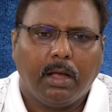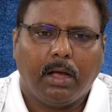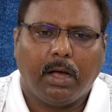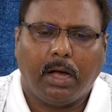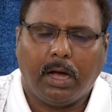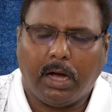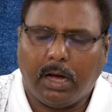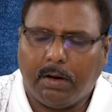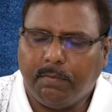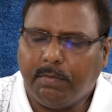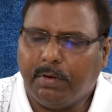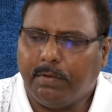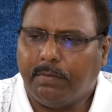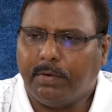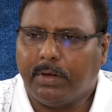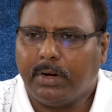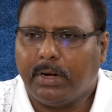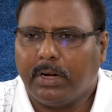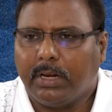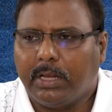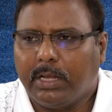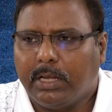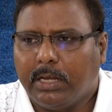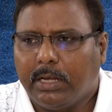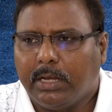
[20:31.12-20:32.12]

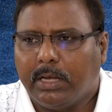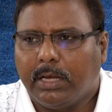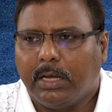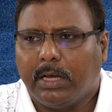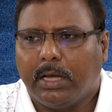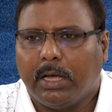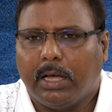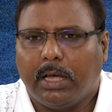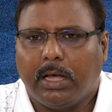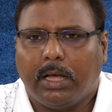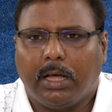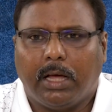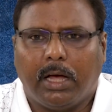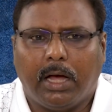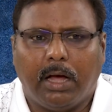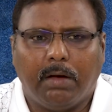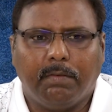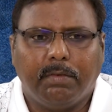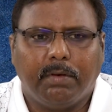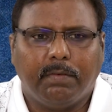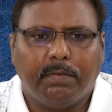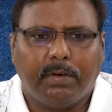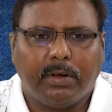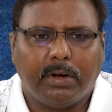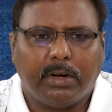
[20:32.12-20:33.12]
However,
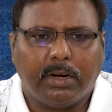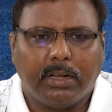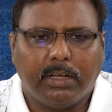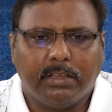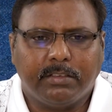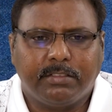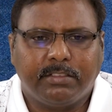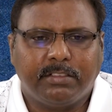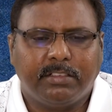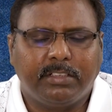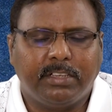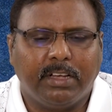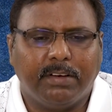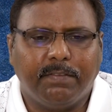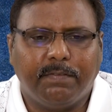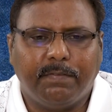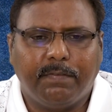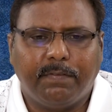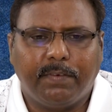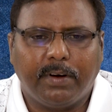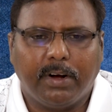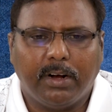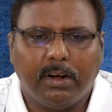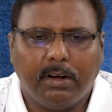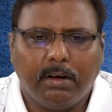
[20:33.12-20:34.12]

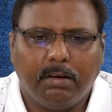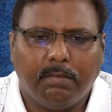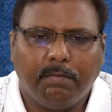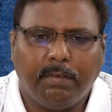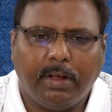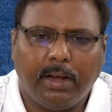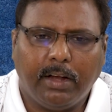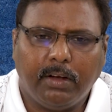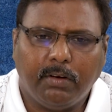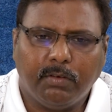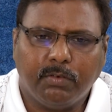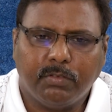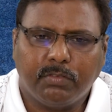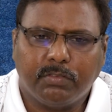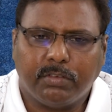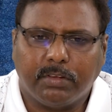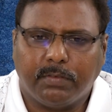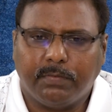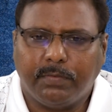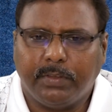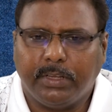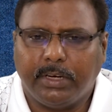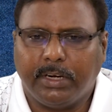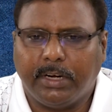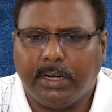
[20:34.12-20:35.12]
several values
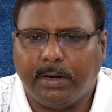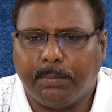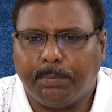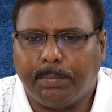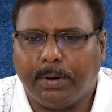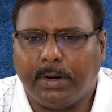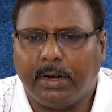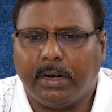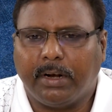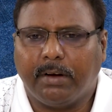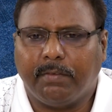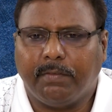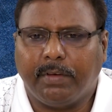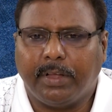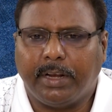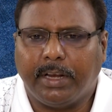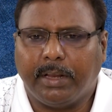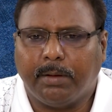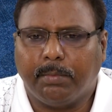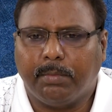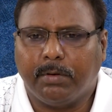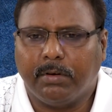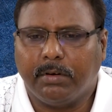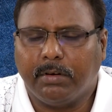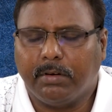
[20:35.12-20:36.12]
of the dependent
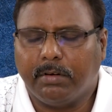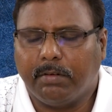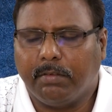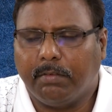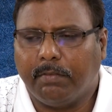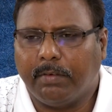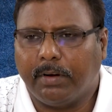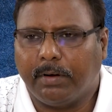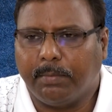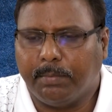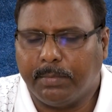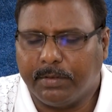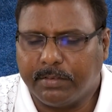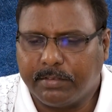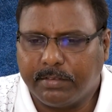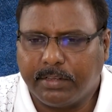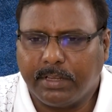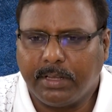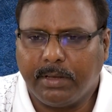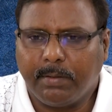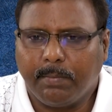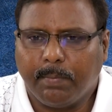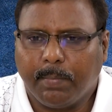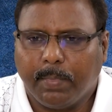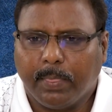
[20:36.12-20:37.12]
variable were
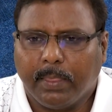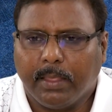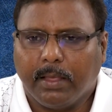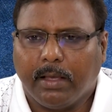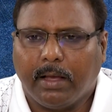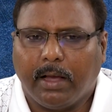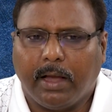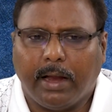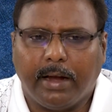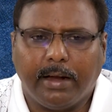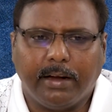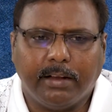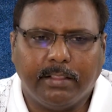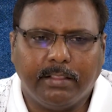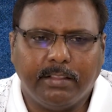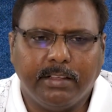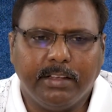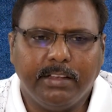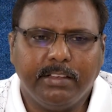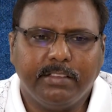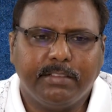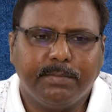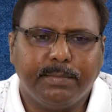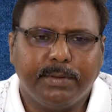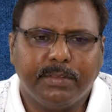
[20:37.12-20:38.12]
missing, and
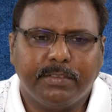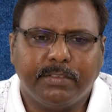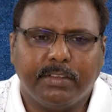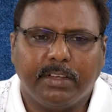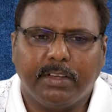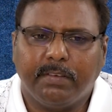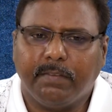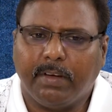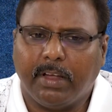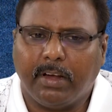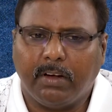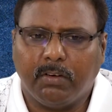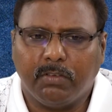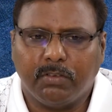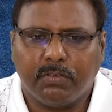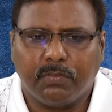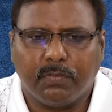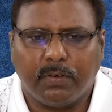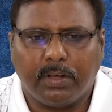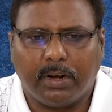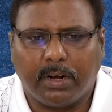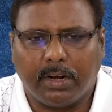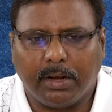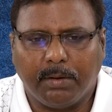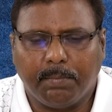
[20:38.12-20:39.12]
these missing values
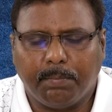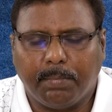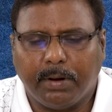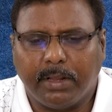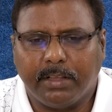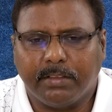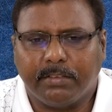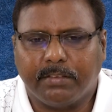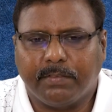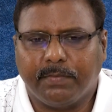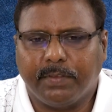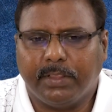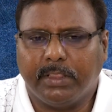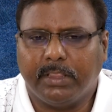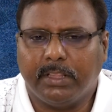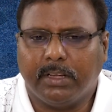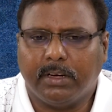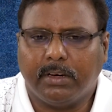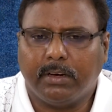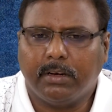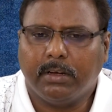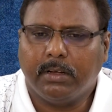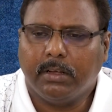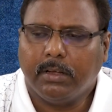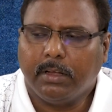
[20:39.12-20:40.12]
were replaced with
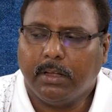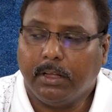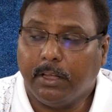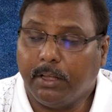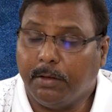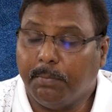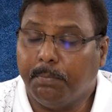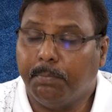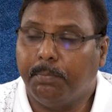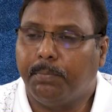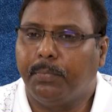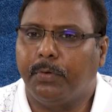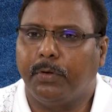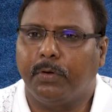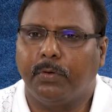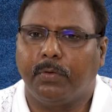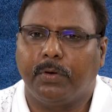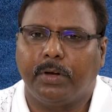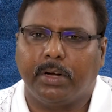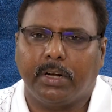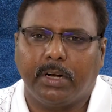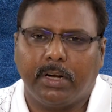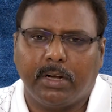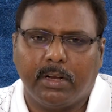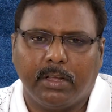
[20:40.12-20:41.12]
the
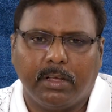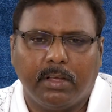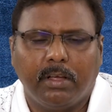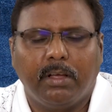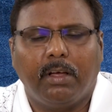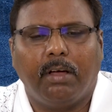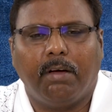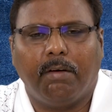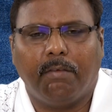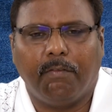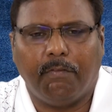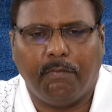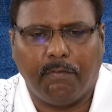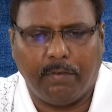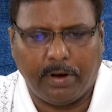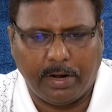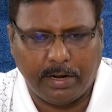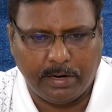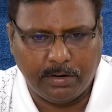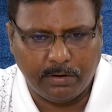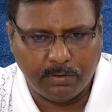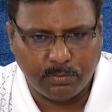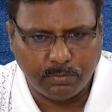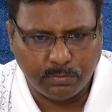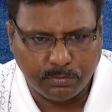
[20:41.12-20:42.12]
imputed
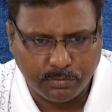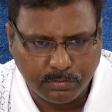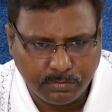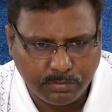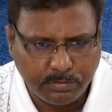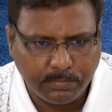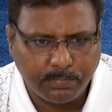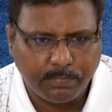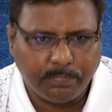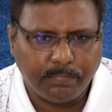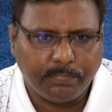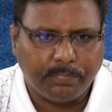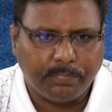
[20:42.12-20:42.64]
values.